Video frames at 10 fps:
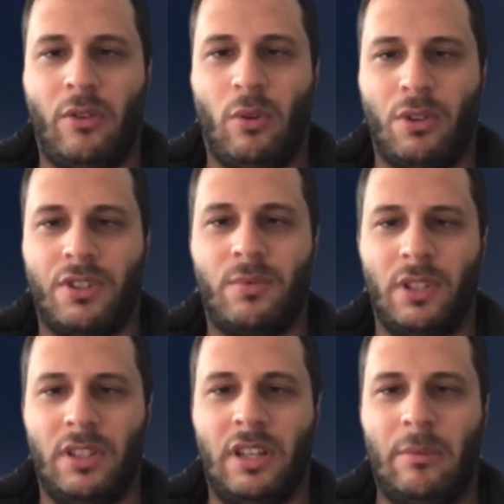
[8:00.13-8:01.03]
cautious
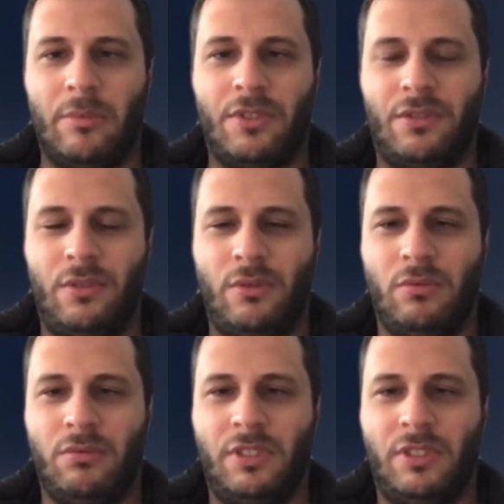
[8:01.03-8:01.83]
when it comes to